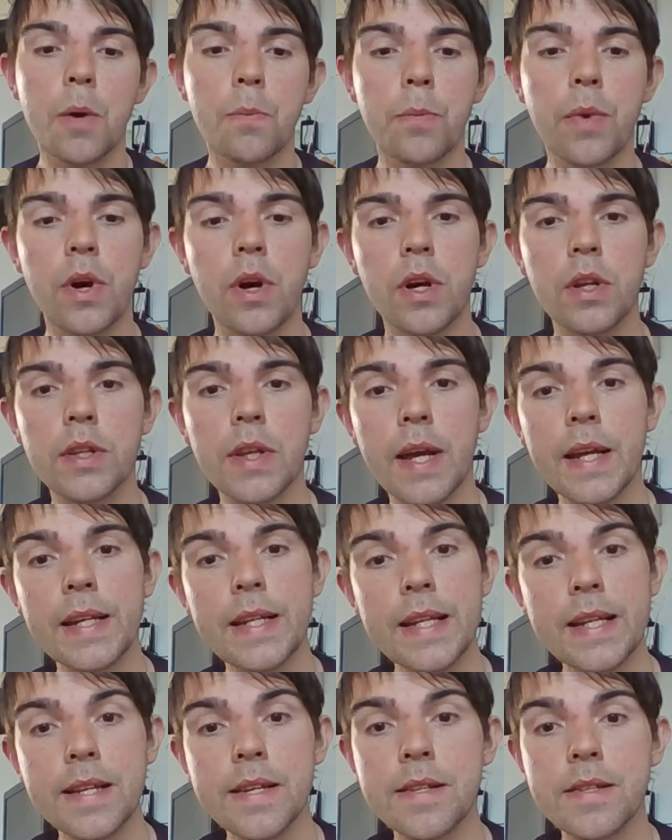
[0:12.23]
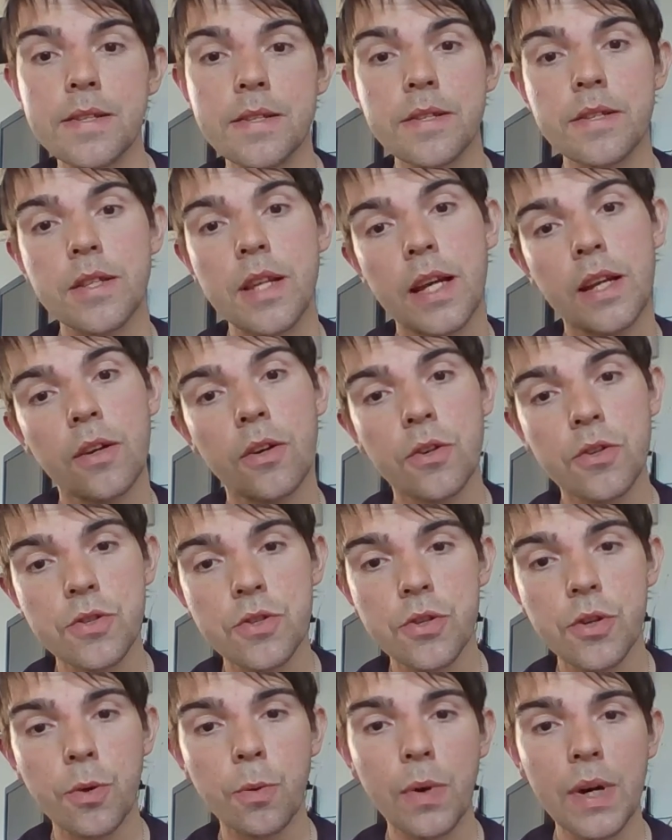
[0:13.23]
But they didn't. They lost
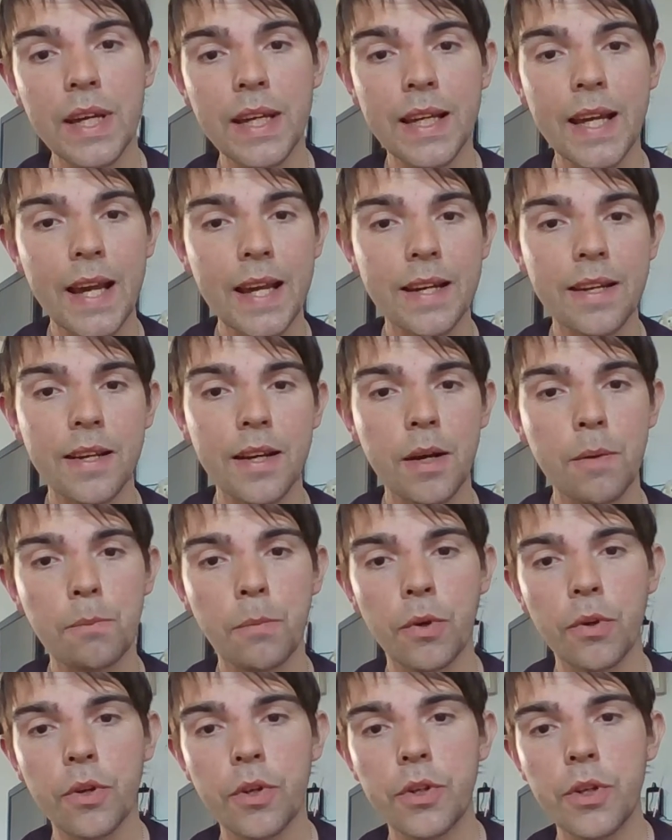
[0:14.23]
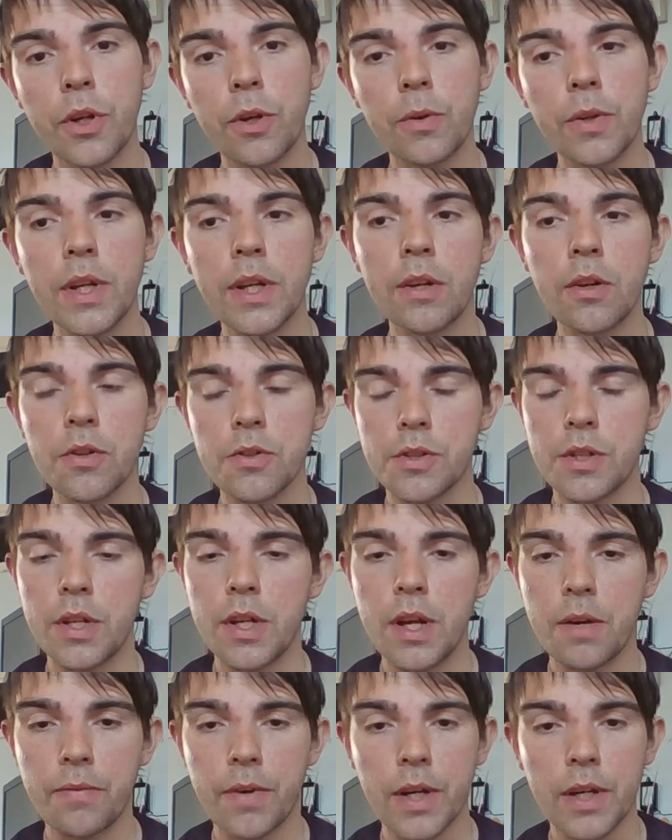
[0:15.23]
2-1 again at Molineux. They lost in
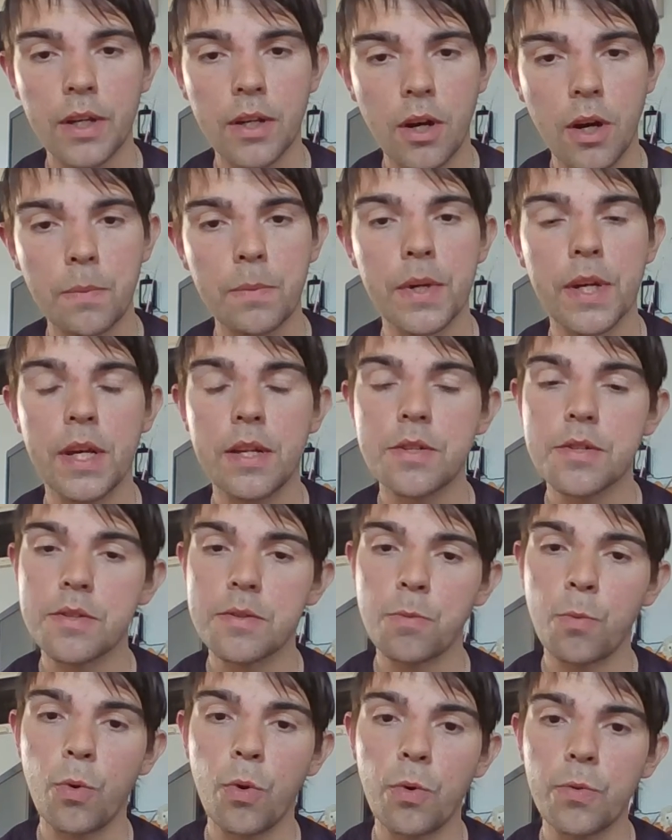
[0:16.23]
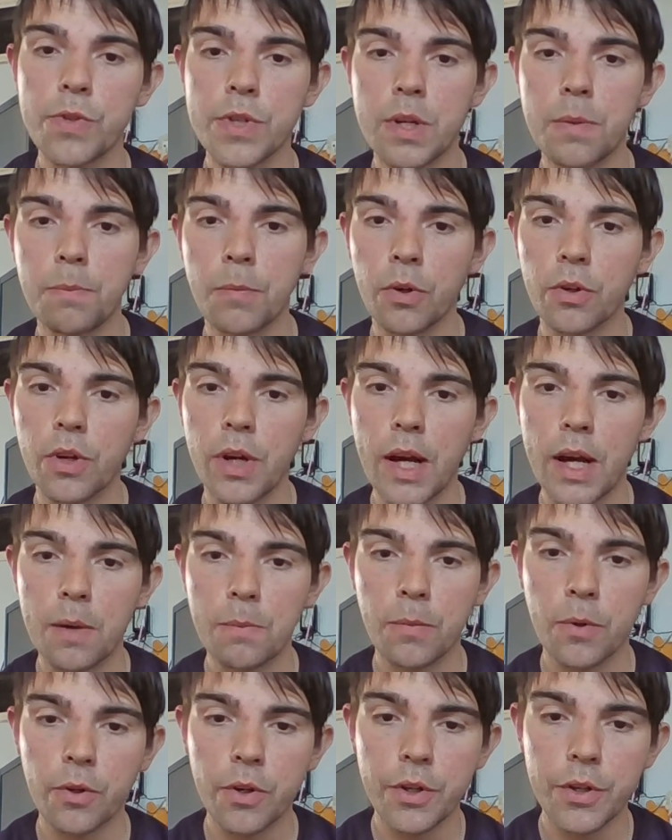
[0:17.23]
the FA Cup against Wolves at
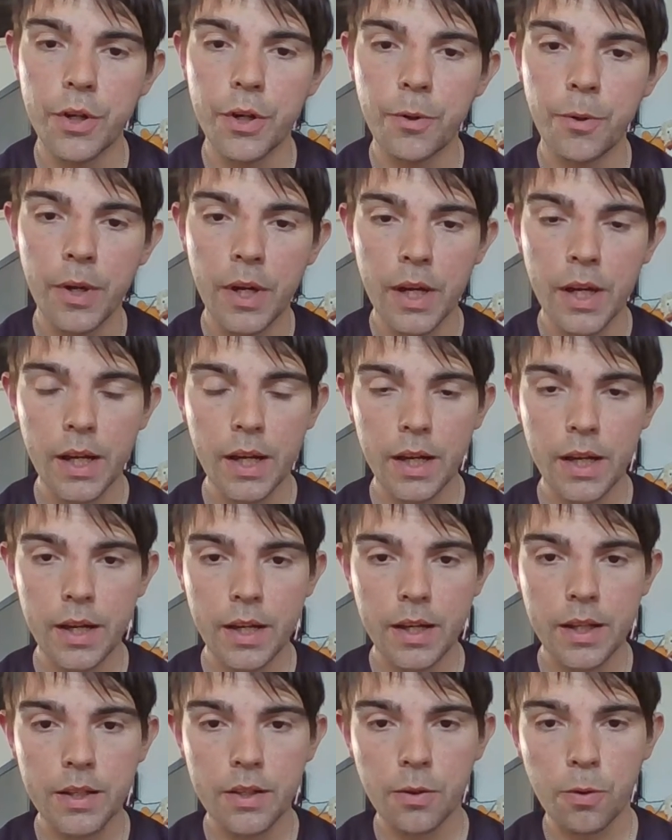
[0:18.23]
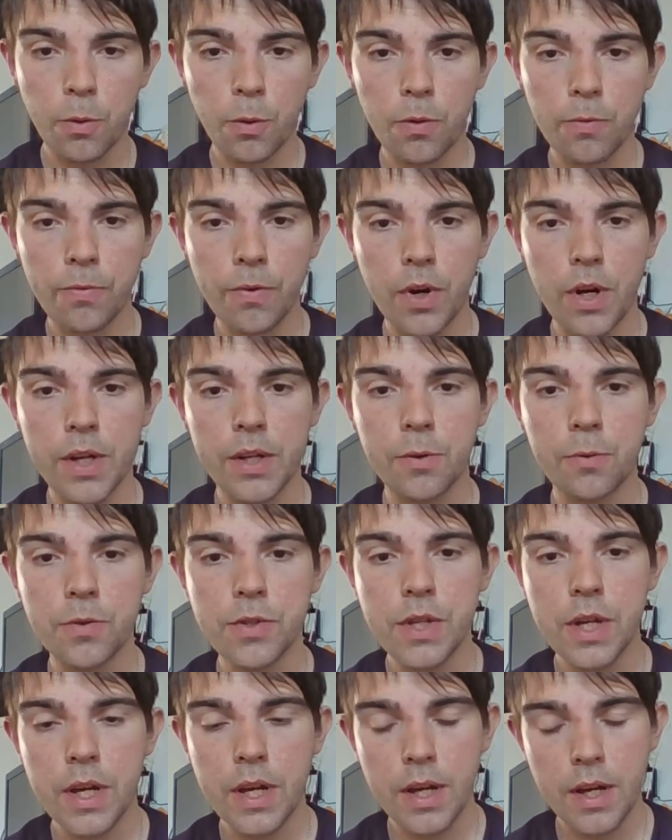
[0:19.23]
Molineux in the
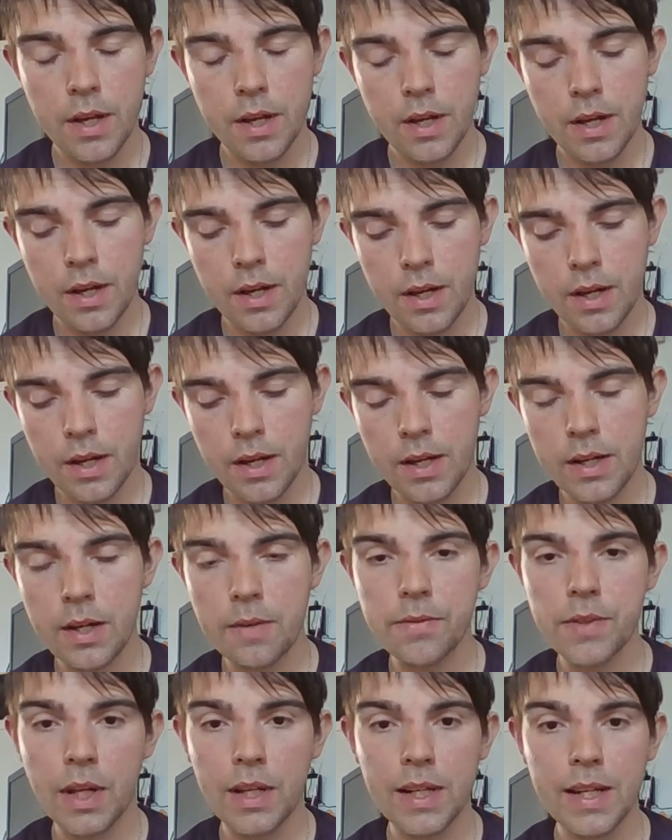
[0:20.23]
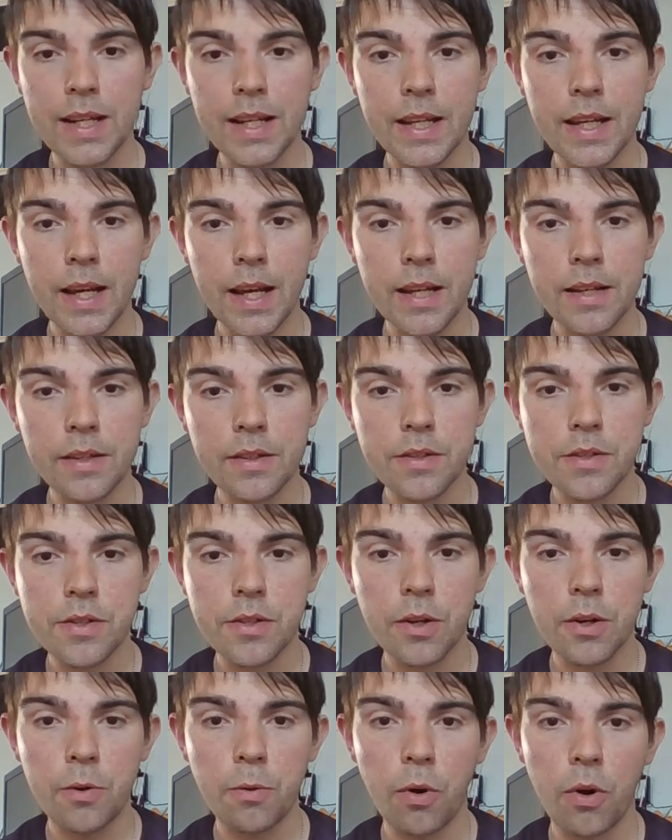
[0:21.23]
quarterfinals, and they've done it again.
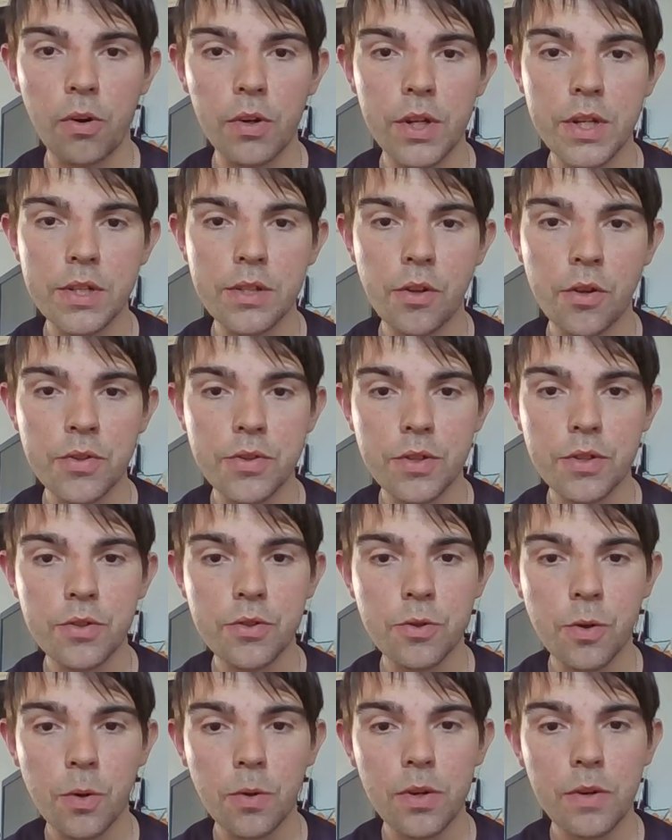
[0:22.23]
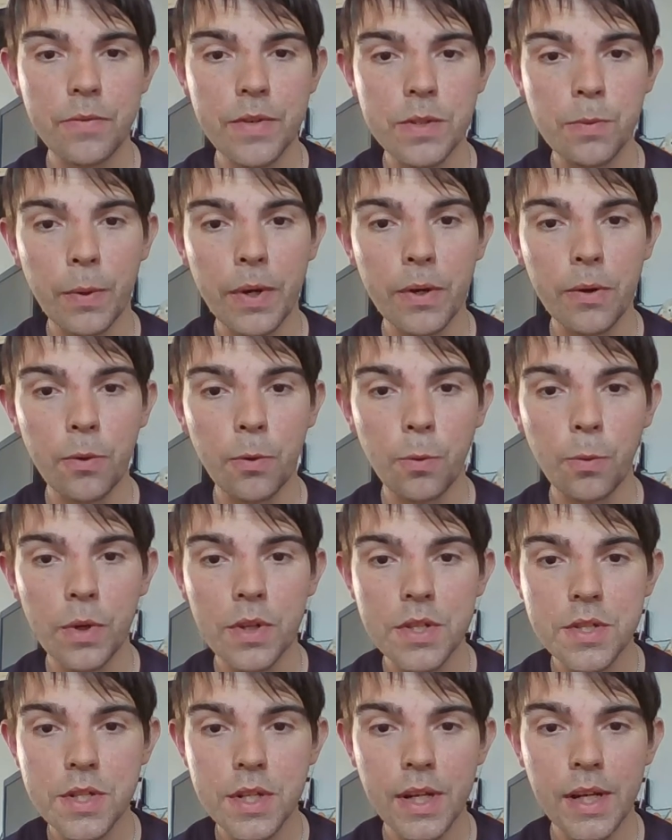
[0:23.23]
So Ollie's lost control of his wheel
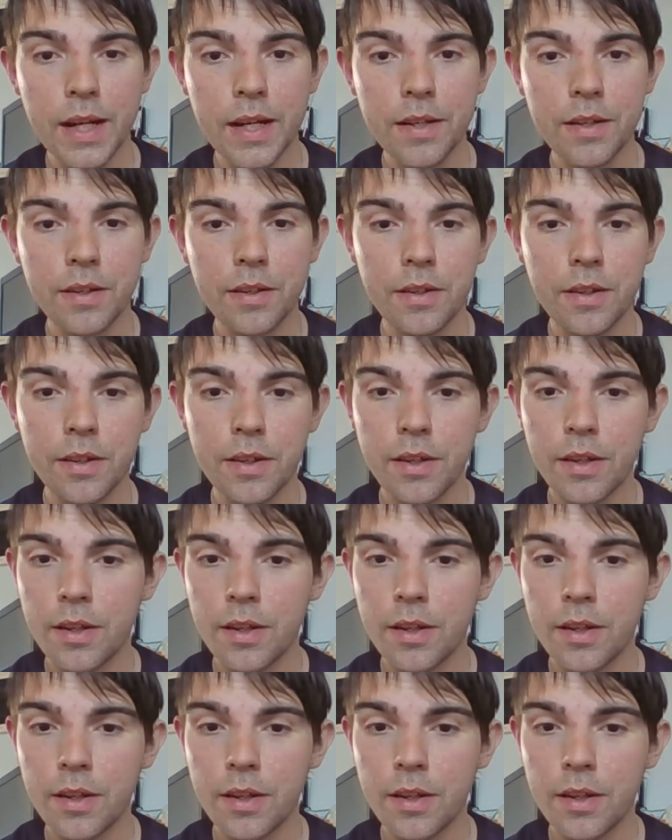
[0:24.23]
once again.